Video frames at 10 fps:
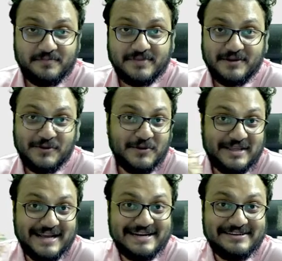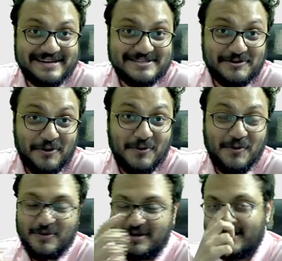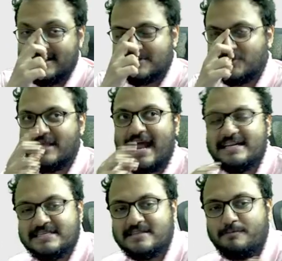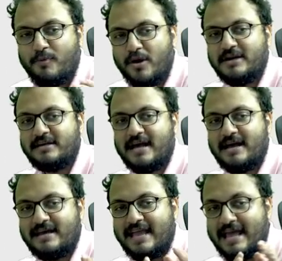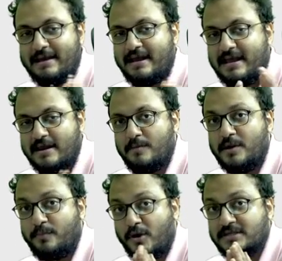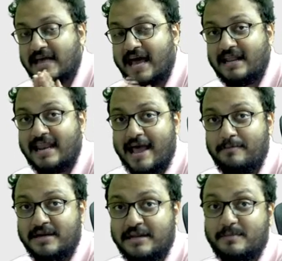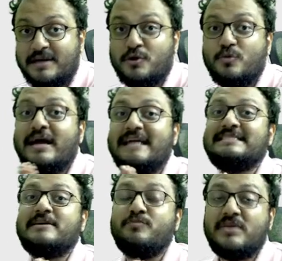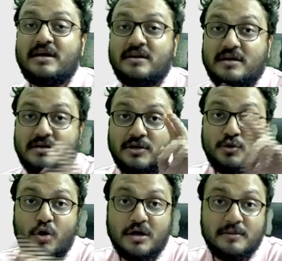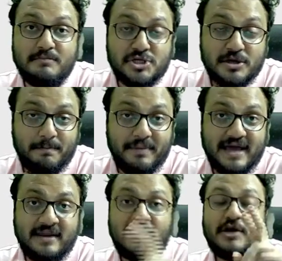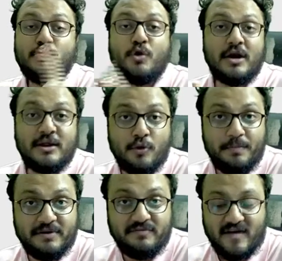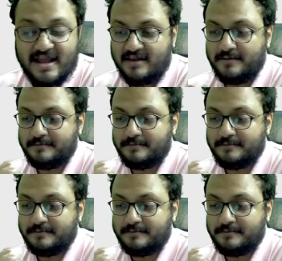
you know the interest on loan so that is the point yeah a double pawns are a liability but you get something in return you got the bishop pair you got an open file